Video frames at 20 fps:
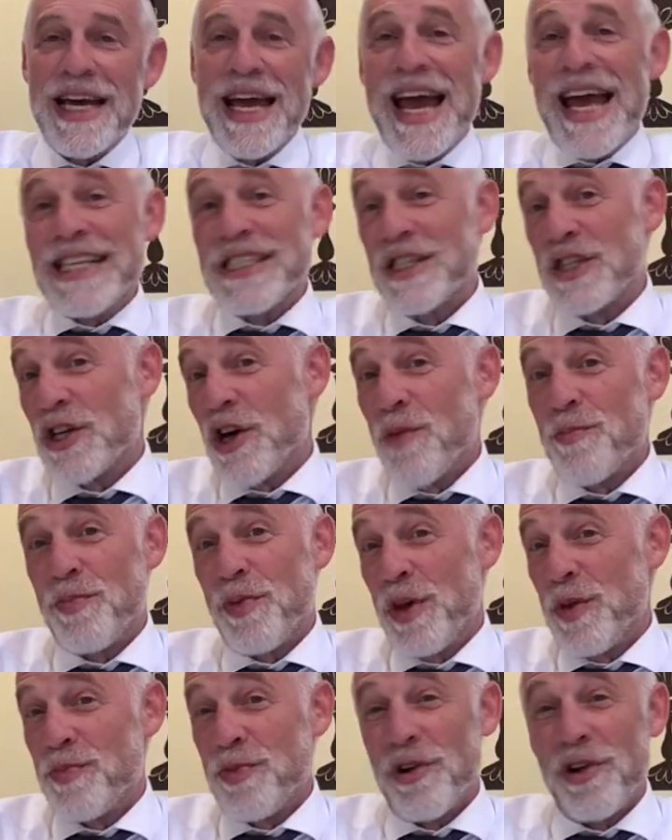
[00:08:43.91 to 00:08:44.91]
And some
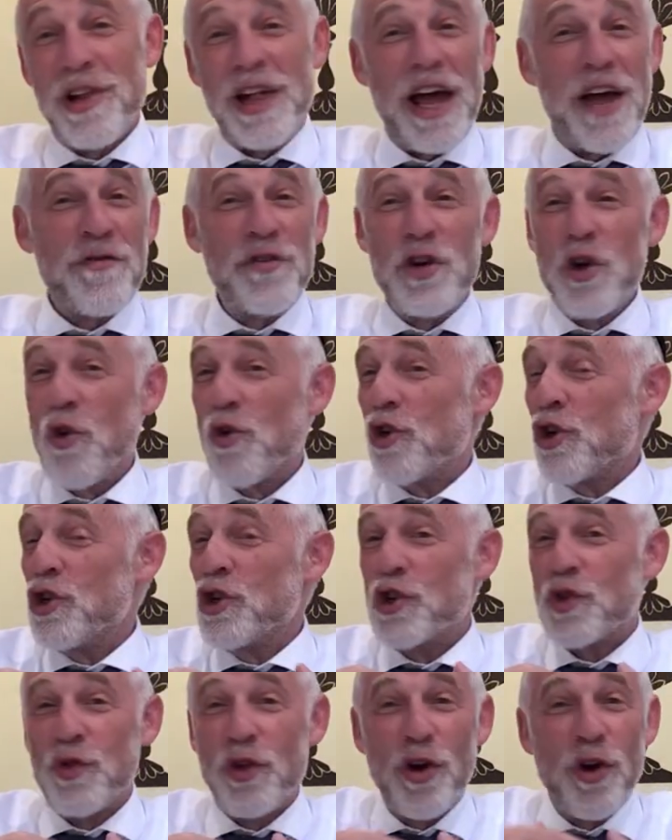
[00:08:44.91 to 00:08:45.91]
people have no
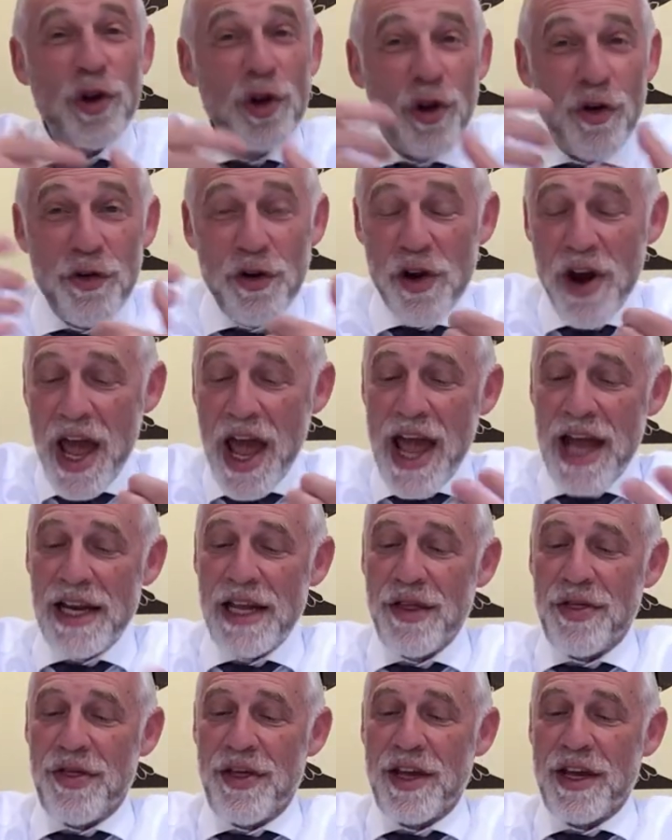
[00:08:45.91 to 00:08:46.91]
control over
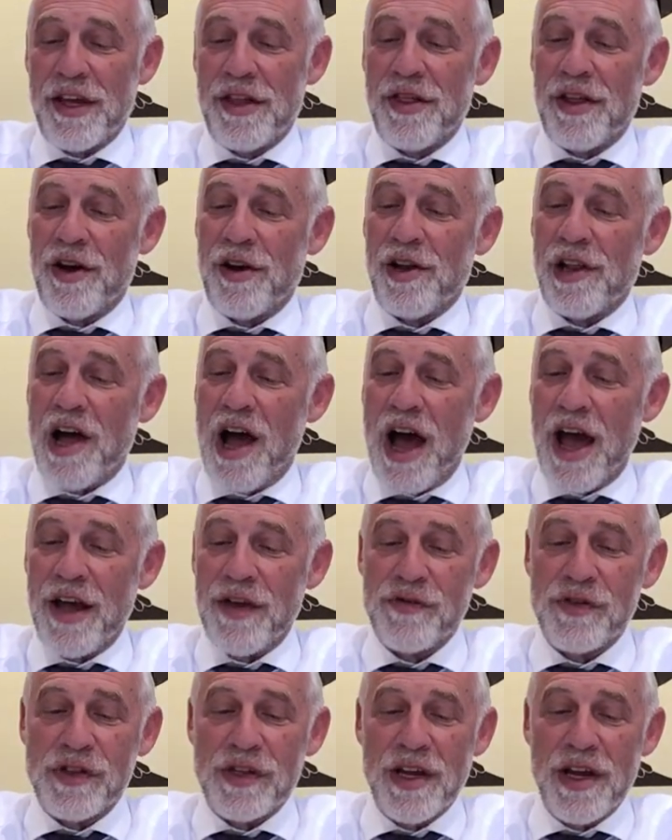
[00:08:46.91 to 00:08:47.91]
anything in their
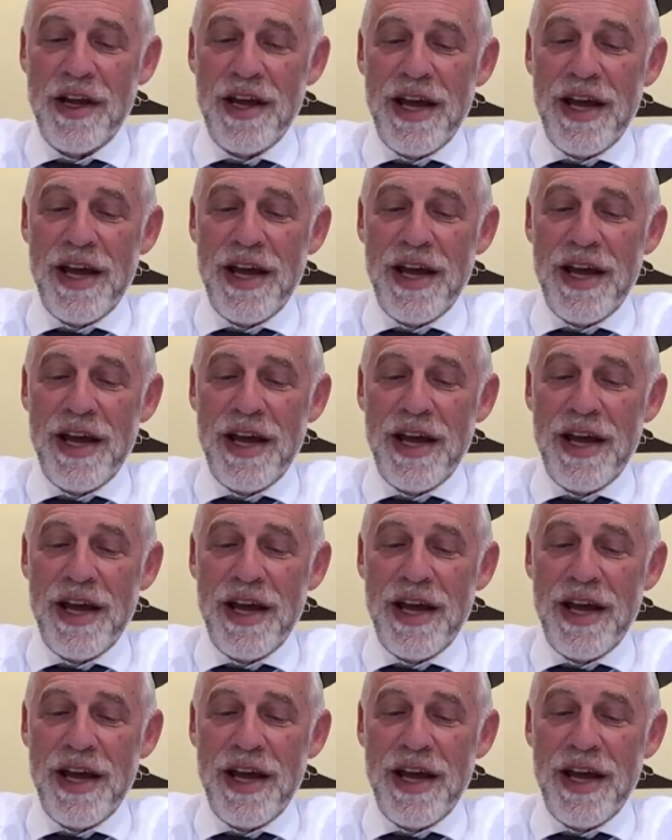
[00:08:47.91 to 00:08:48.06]
lives.